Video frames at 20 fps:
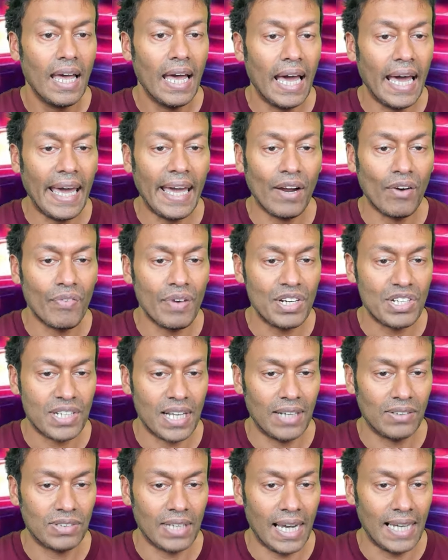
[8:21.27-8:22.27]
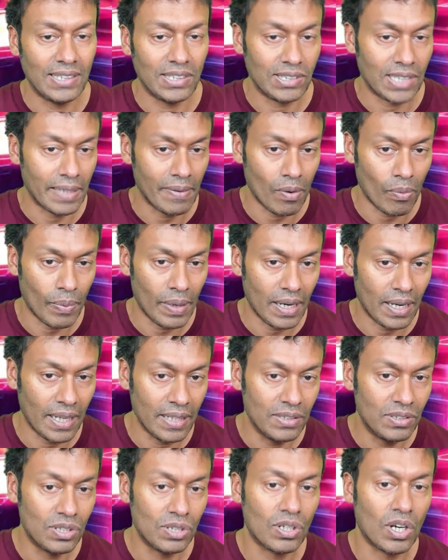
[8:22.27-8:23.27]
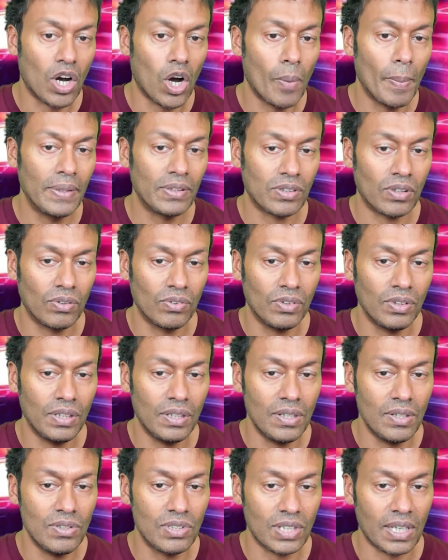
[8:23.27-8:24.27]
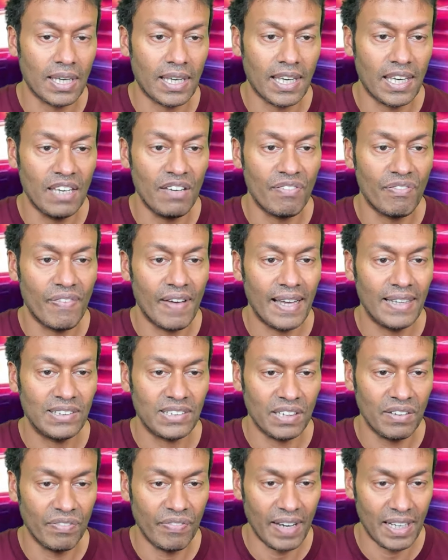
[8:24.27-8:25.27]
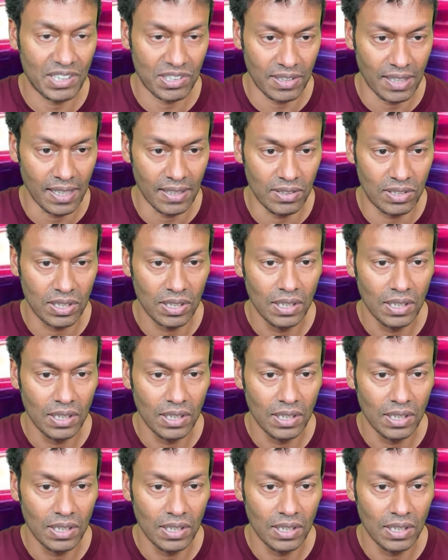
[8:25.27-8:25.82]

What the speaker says: Ayer reached out to Entertainment Weekly to comment on the news and keep fans invested.